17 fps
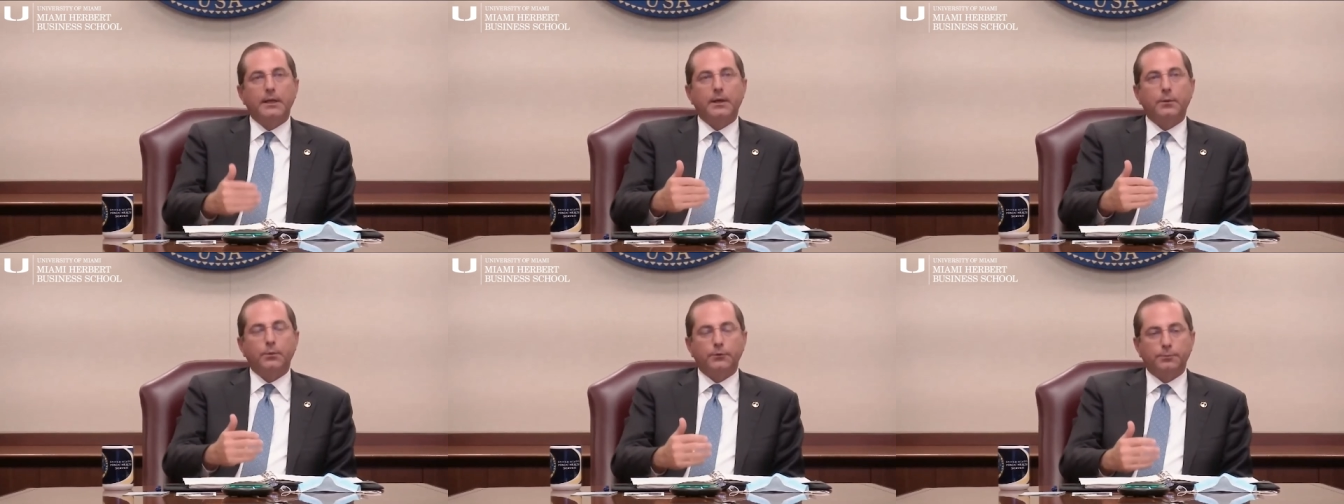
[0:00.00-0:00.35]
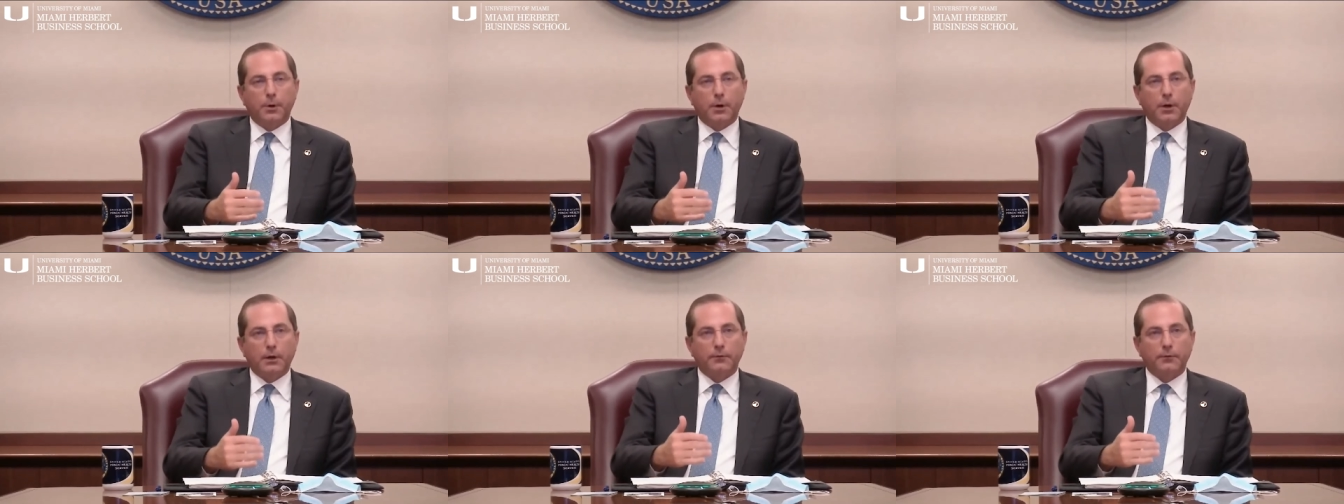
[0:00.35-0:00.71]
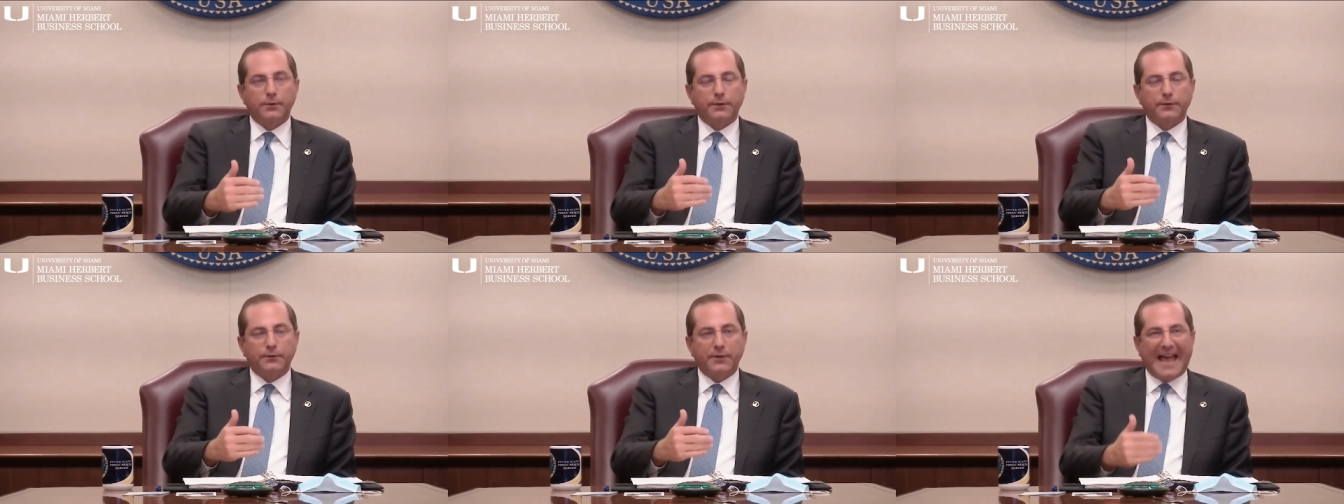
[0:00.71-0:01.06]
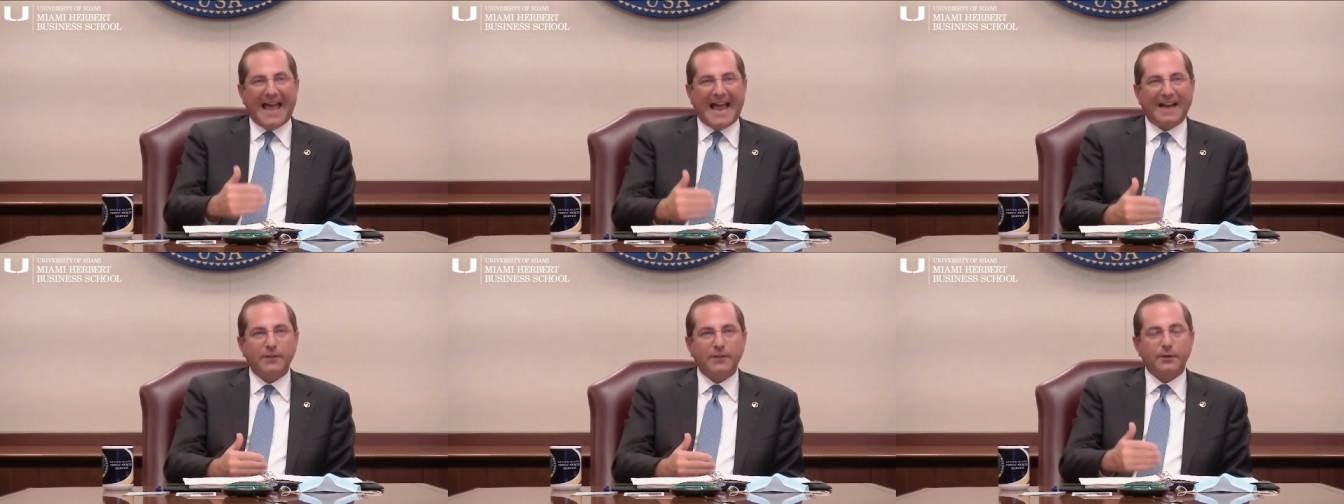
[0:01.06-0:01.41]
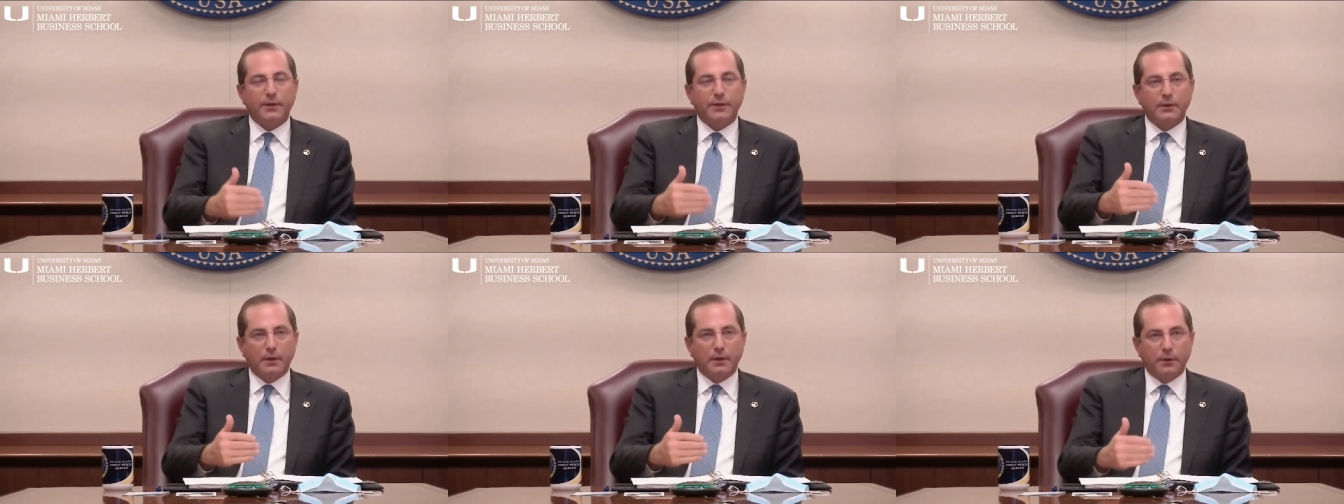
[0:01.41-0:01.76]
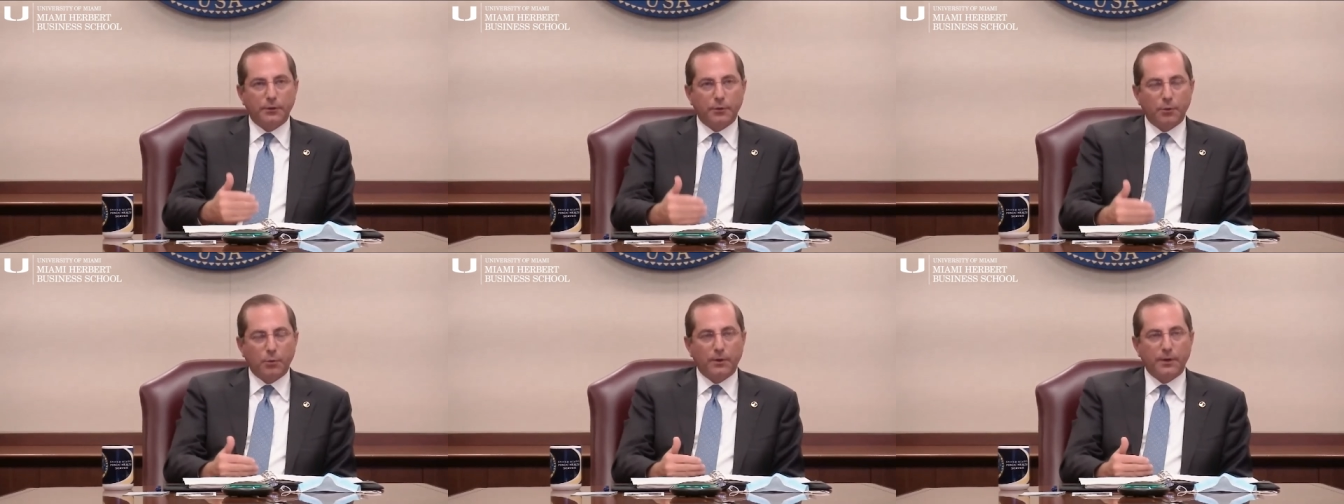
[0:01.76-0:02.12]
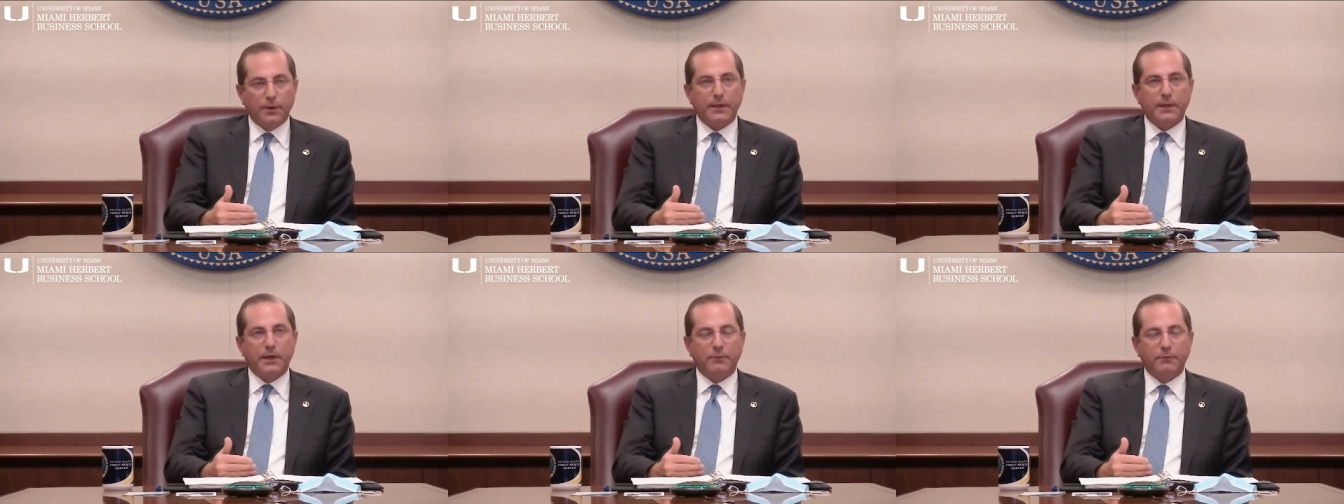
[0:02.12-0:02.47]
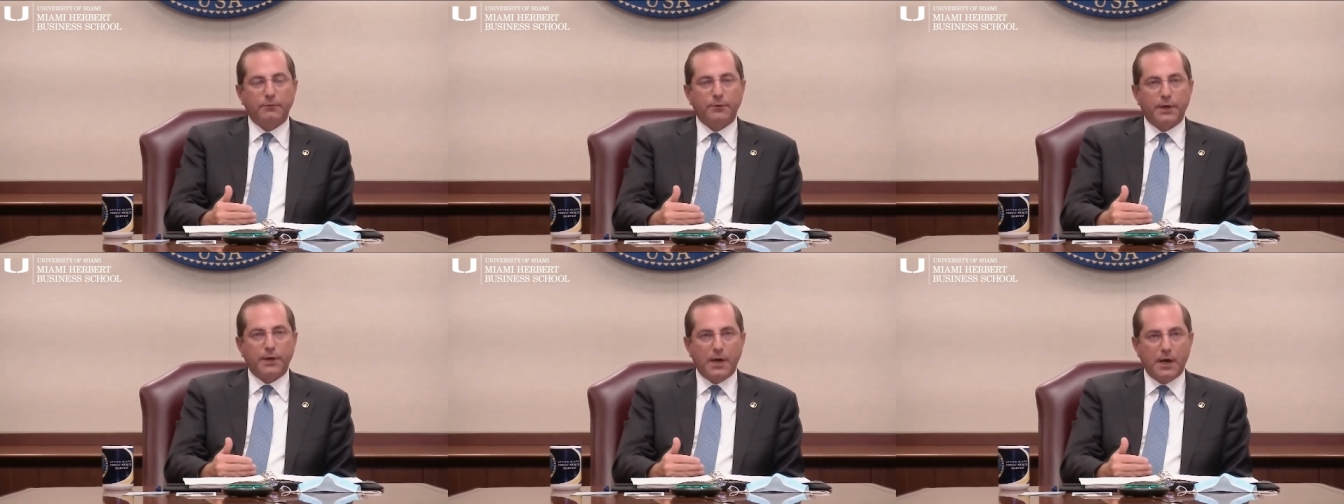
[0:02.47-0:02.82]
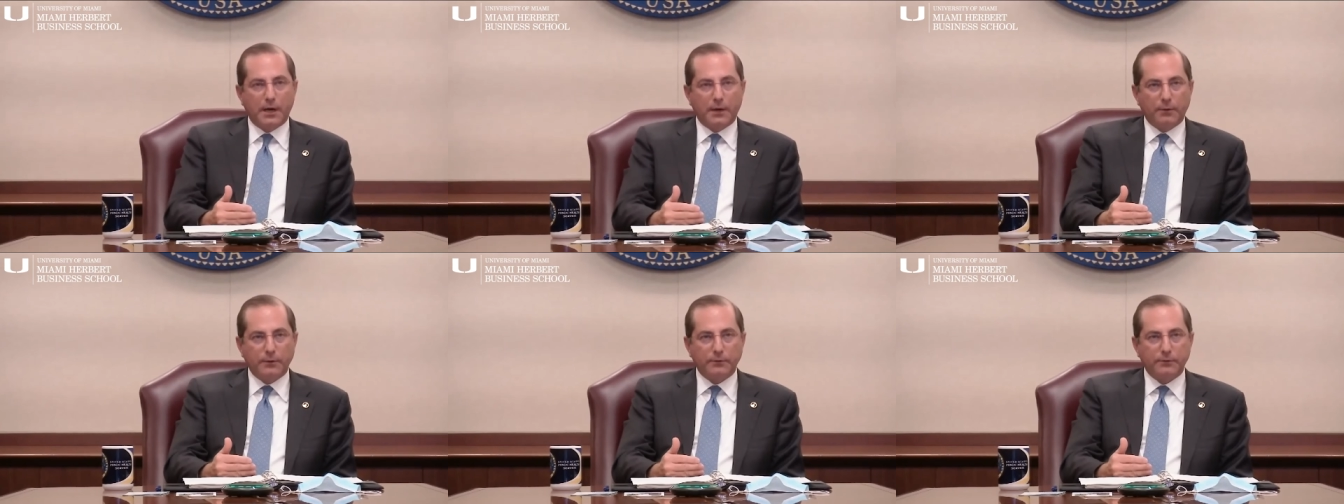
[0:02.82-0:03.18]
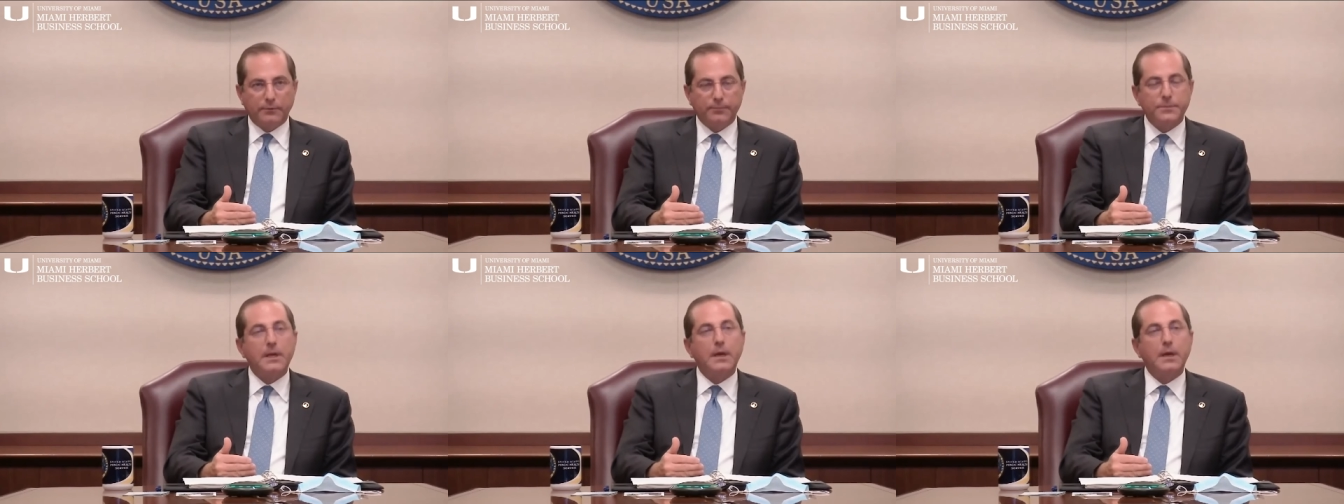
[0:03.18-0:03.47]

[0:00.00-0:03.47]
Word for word: it was part of the taxing authority of the Congress.